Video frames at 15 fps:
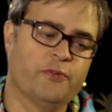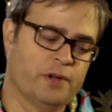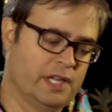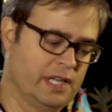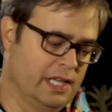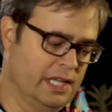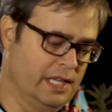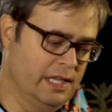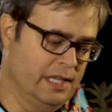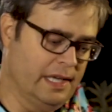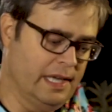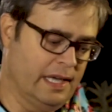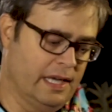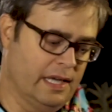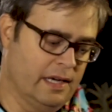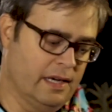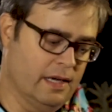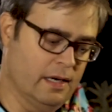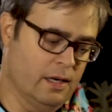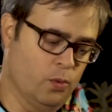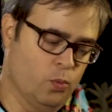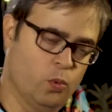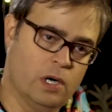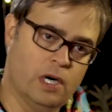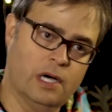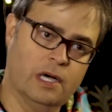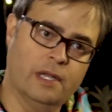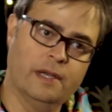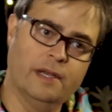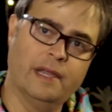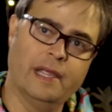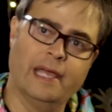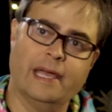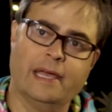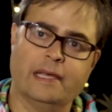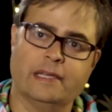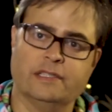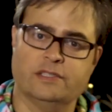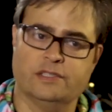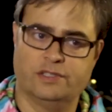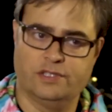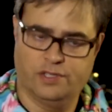3E and a 1 and